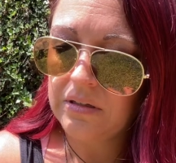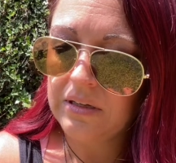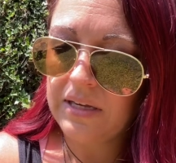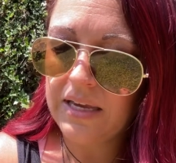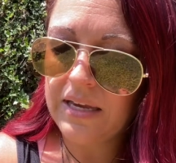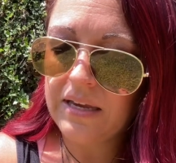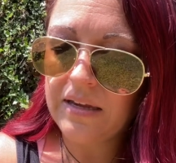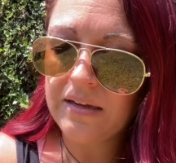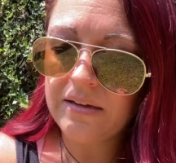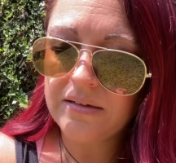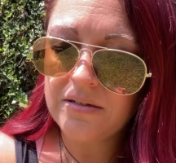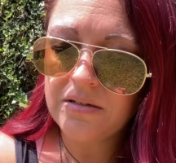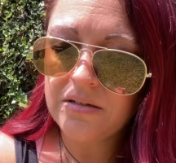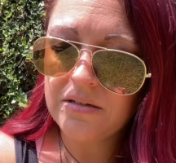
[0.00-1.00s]

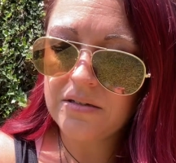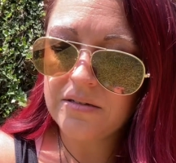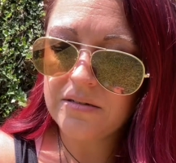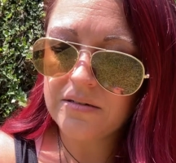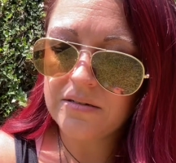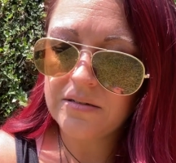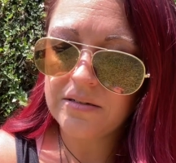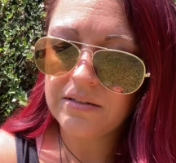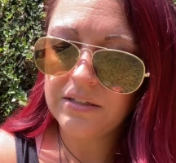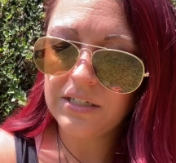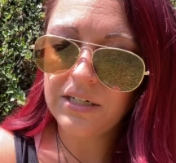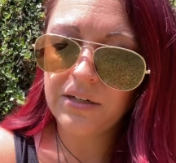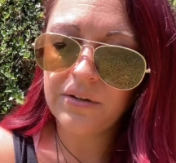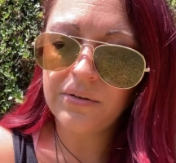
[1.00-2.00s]
And, you
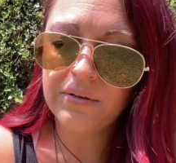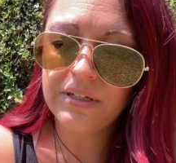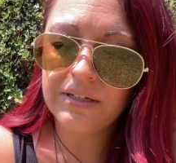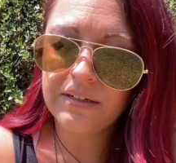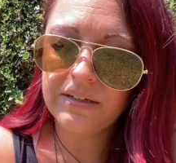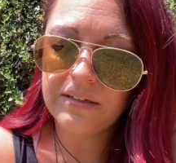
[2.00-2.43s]
know, it,